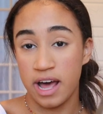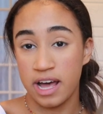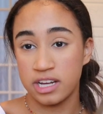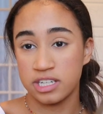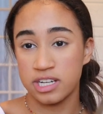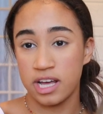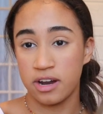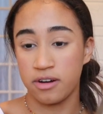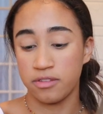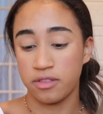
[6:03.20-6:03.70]

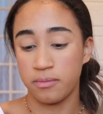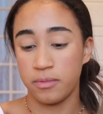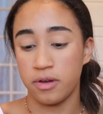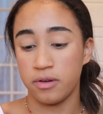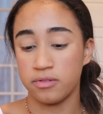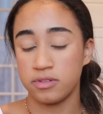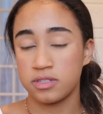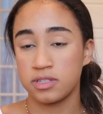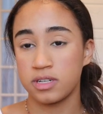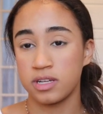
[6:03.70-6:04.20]
eyeshadow the
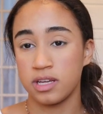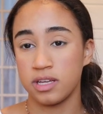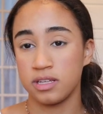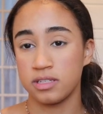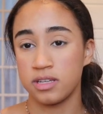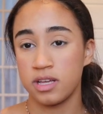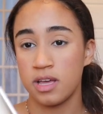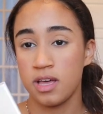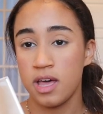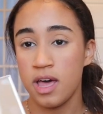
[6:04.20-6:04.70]
most
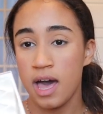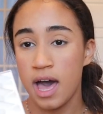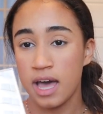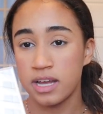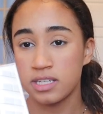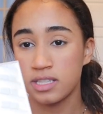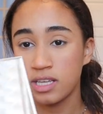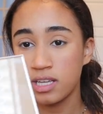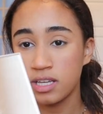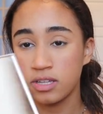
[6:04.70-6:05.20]
because I
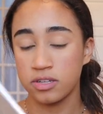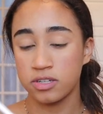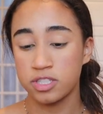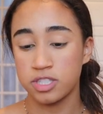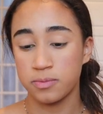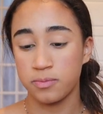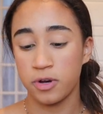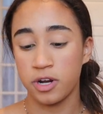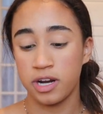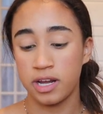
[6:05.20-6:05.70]
just think it looks
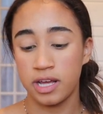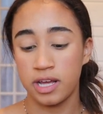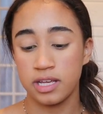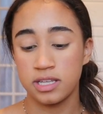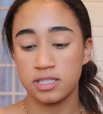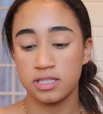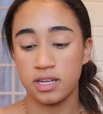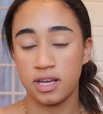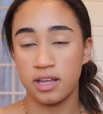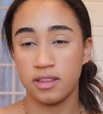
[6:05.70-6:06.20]
the prettiest.